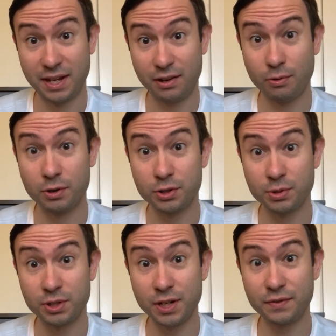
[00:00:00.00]
in order to
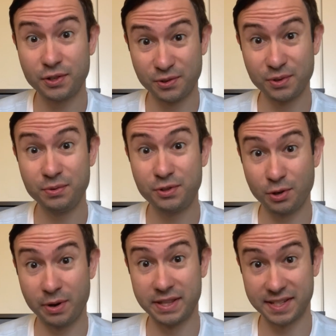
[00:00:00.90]
achieve true
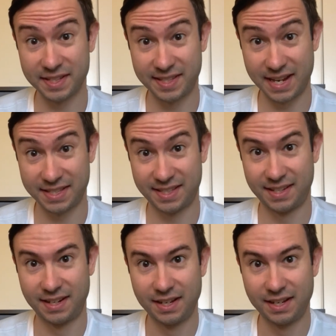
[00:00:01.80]
joy and success.